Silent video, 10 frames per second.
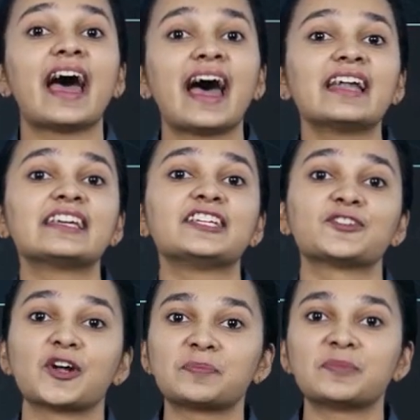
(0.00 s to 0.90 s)
and he is
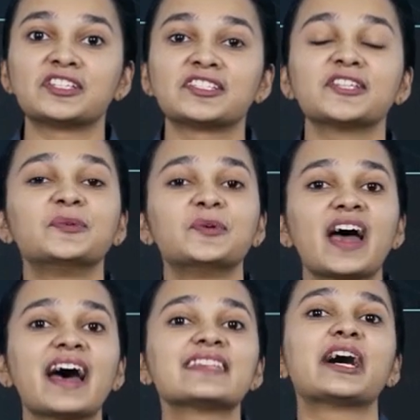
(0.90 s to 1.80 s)
not a person who
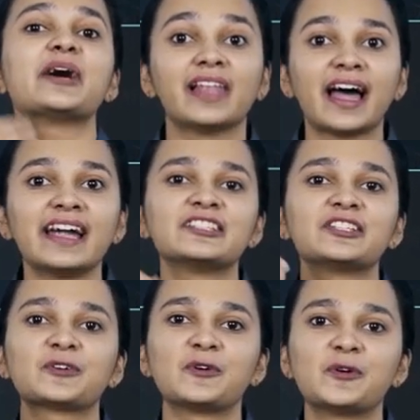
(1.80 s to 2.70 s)
has applied in
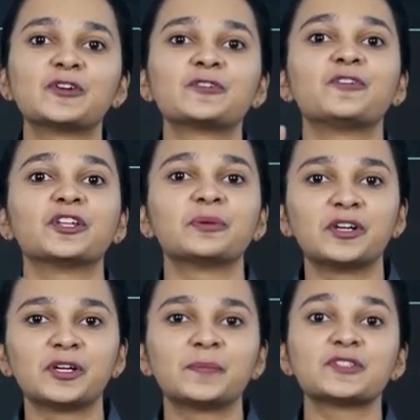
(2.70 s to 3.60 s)
the court for the
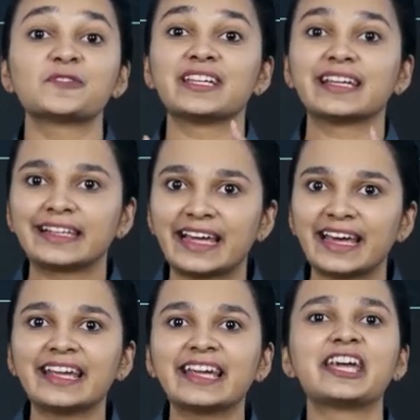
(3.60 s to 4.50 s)
purpose of
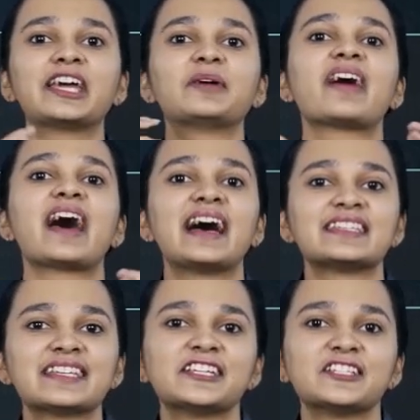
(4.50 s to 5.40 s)
declaring him
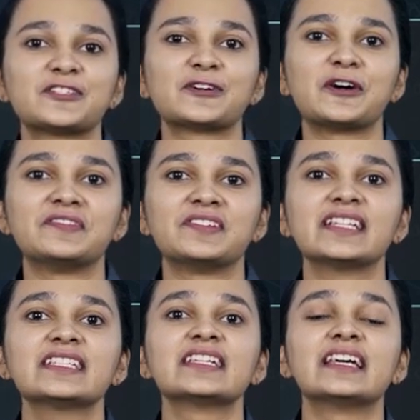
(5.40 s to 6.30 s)
as an
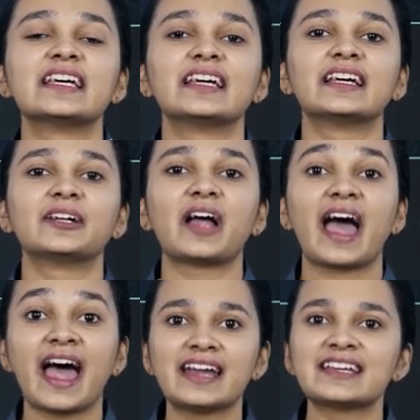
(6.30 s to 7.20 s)
insolvent
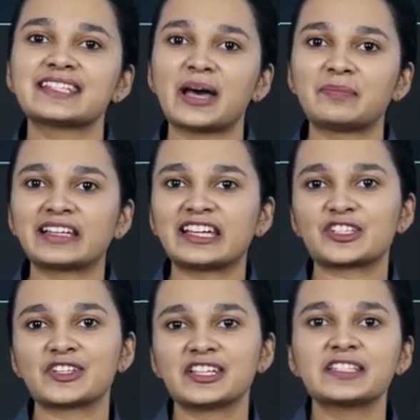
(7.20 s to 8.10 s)
and his
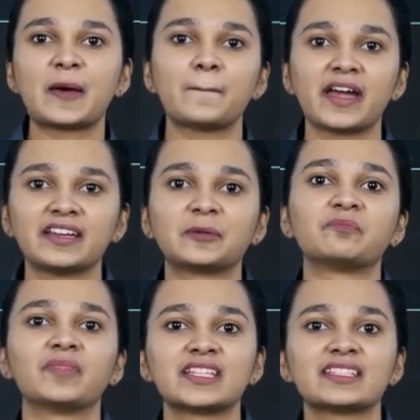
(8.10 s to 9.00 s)
application is pending.
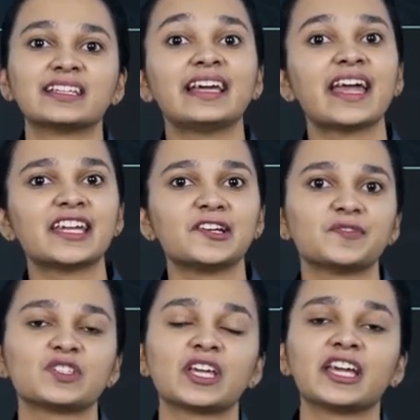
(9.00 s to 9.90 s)
Basically, an
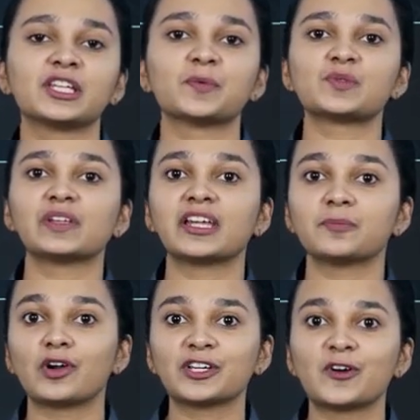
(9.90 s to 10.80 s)
individual
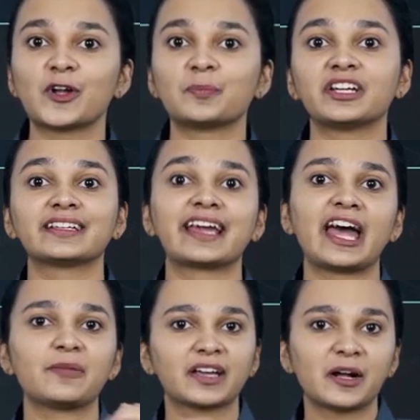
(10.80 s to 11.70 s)
and body corporate
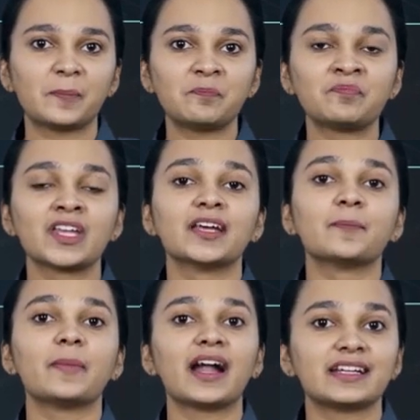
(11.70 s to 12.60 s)
can become
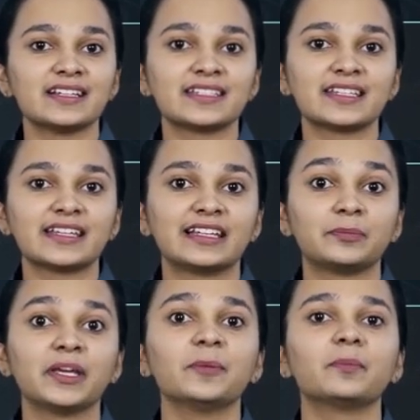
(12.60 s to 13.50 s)
partners in
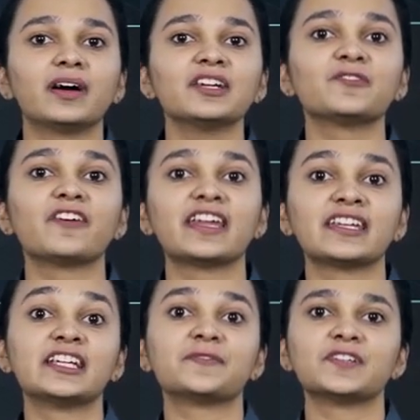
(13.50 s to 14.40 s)
LLP, but when
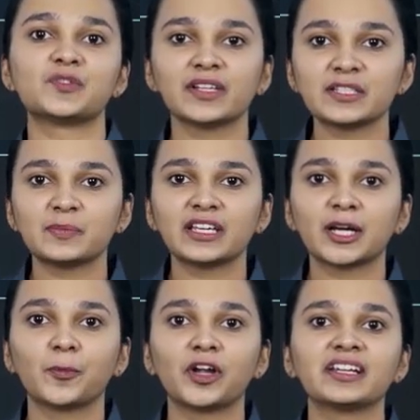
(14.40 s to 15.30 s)
an individual is being
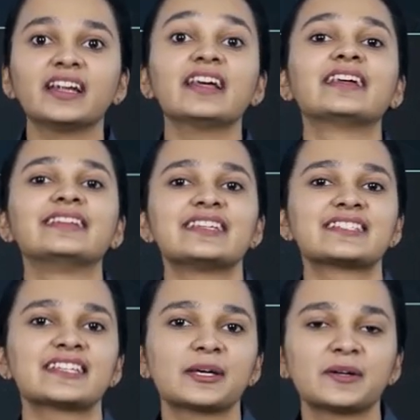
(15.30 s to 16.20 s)
appointed,
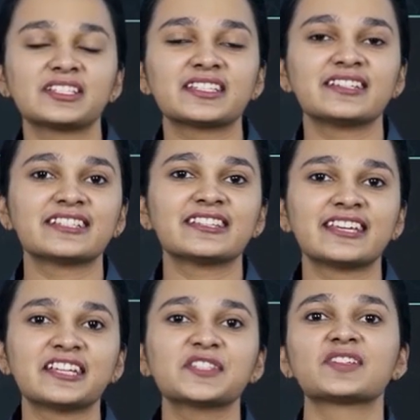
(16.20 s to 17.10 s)
these are certain
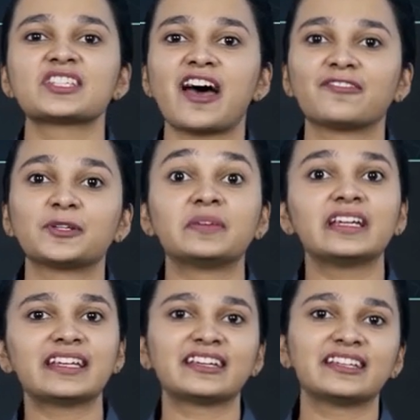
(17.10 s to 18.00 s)
things which have to
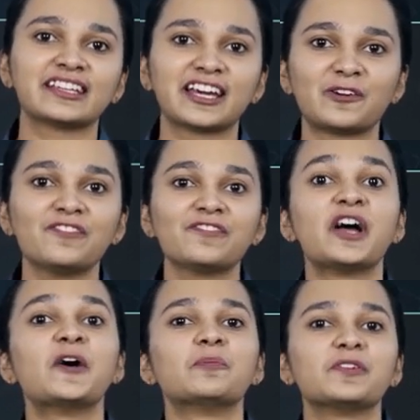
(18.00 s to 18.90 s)
be taken care of
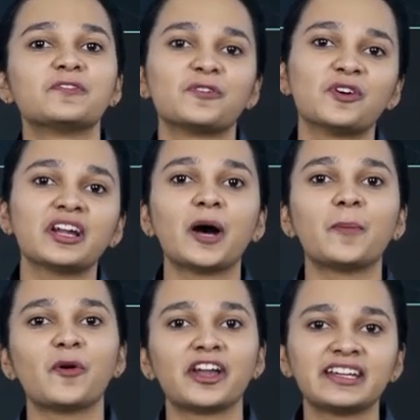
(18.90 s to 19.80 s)
before
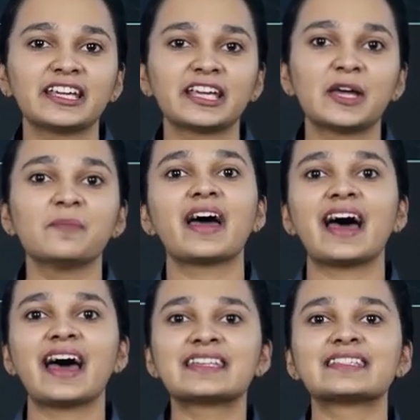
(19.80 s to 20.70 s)
appointing him
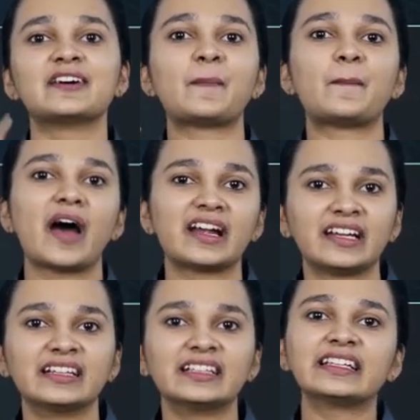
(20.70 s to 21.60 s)
as a
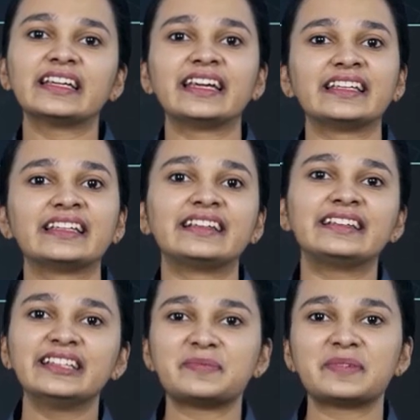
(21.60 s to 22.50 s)
partner in
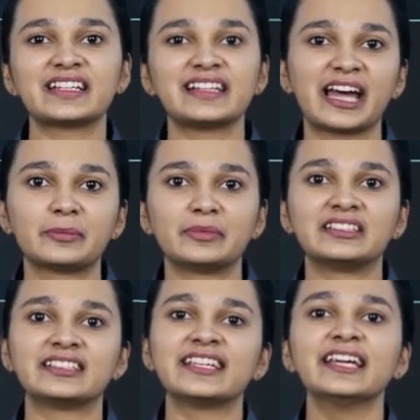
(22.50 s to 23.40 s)
a limited
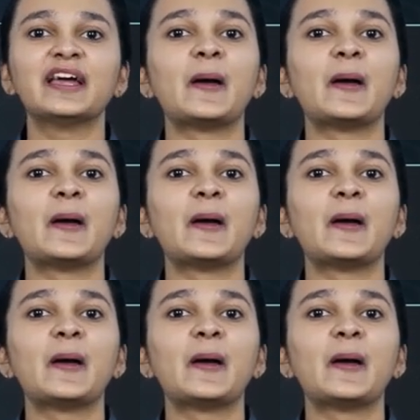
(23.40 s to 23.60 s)
liability